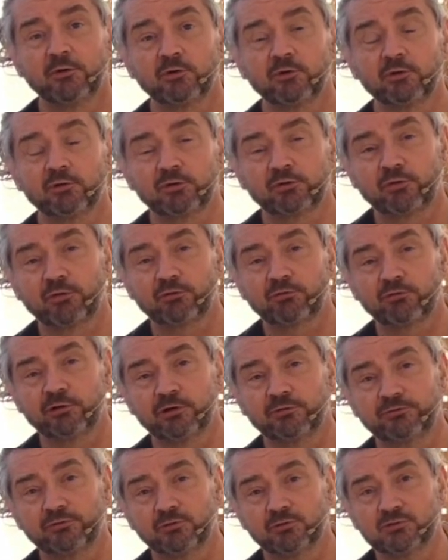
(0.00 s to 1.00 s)
I've got
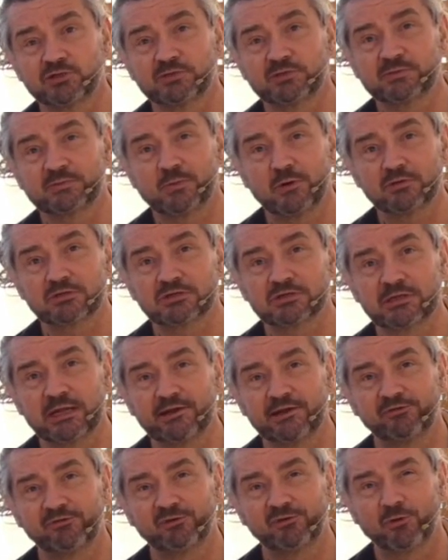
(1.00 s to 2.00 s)
three or four spots
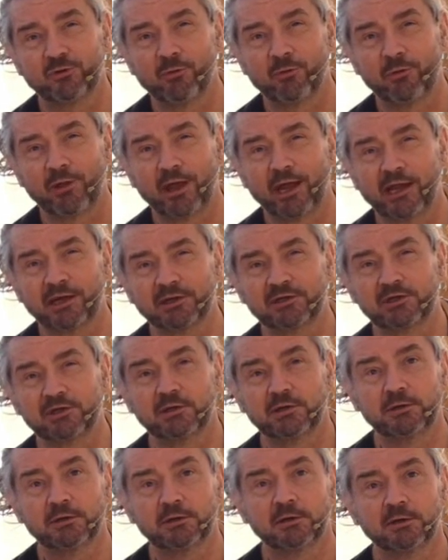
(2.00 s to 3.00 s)
left on
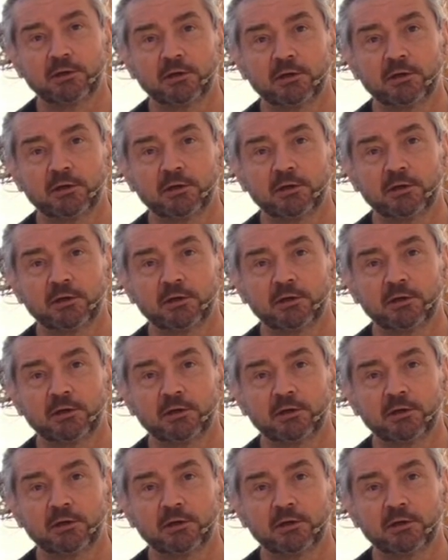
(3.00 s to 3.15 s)
that.